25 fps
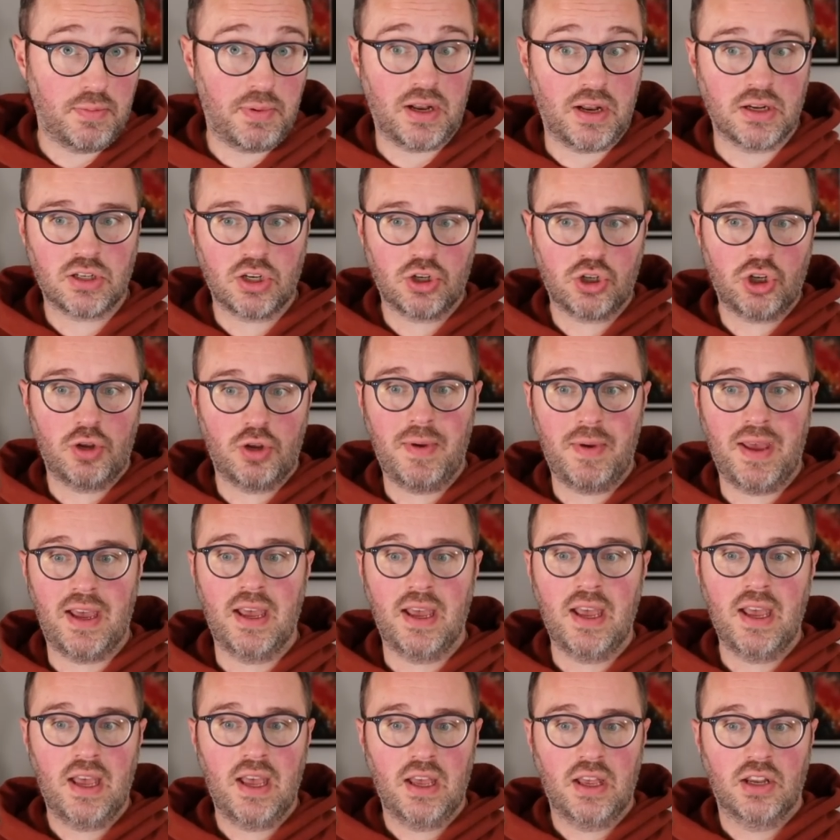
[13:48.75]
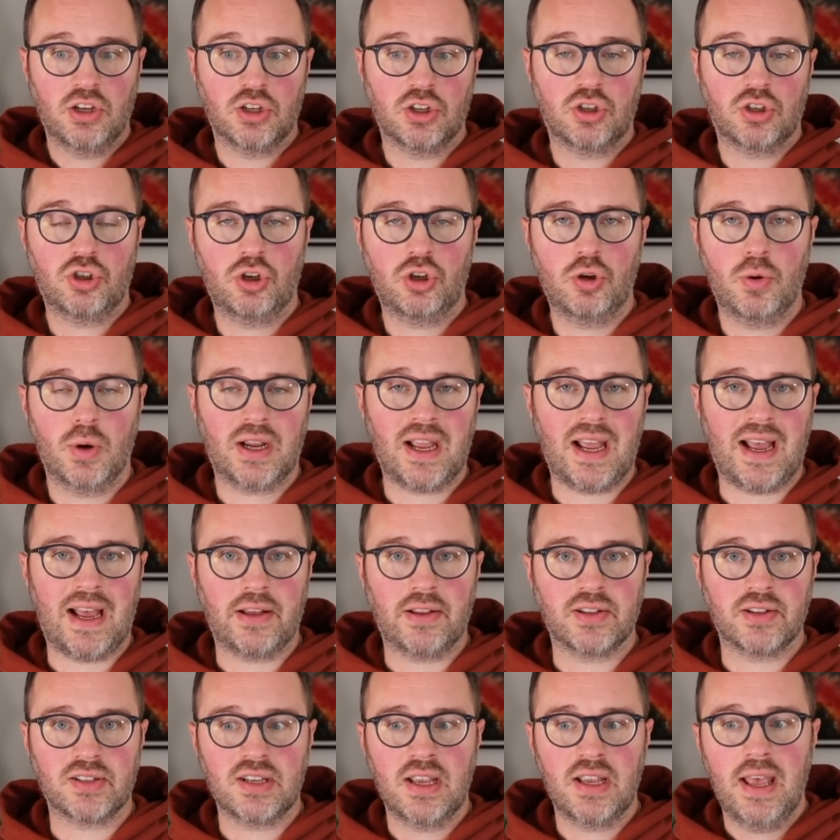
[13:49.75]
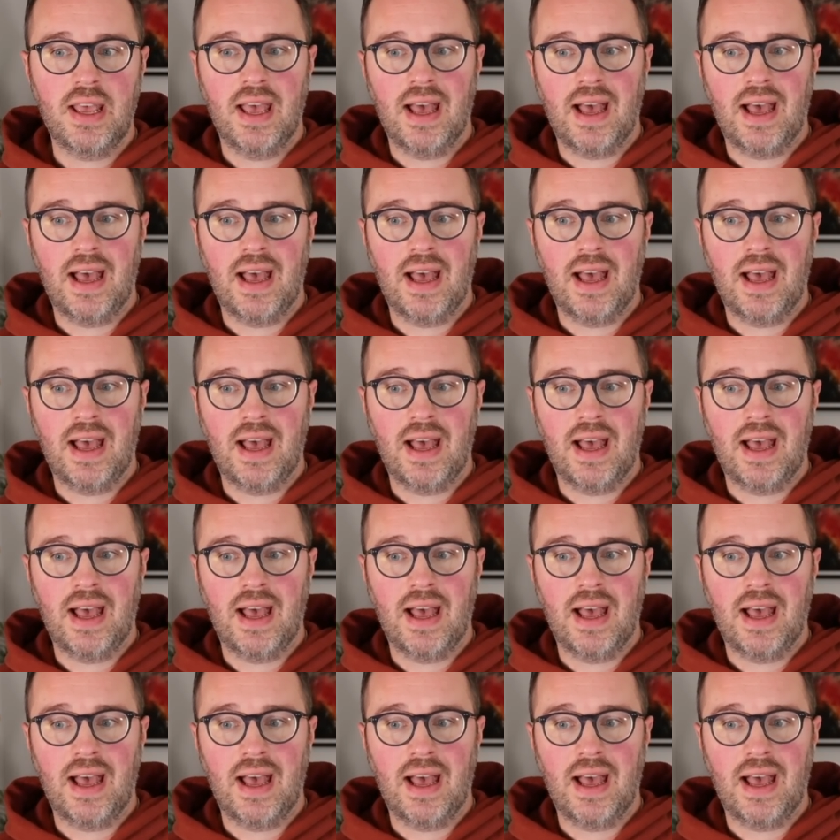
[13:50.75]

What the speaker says: but let's assume here just two accounts.